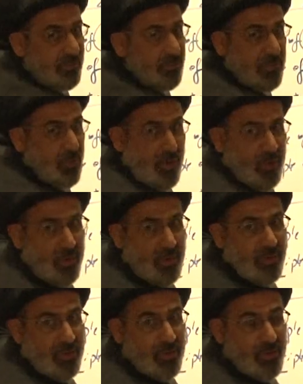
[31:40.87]

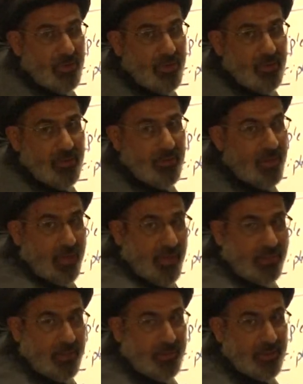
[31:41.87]
No, they are
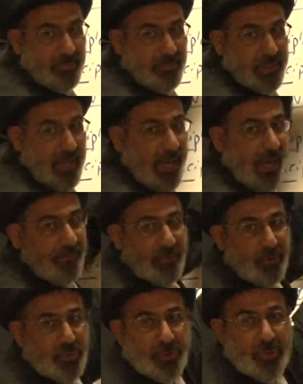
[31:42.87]
not 100%. But I have
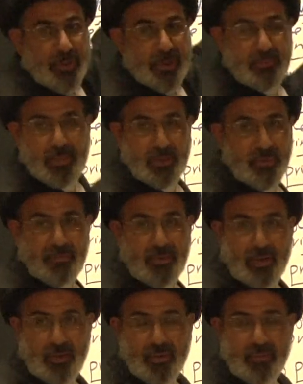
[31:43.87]
no choice but to
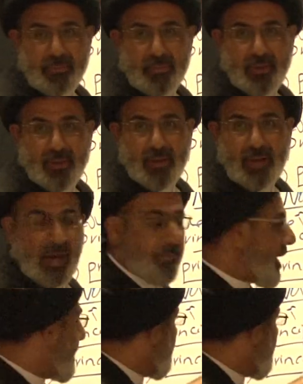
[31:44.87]
follow them. I'm not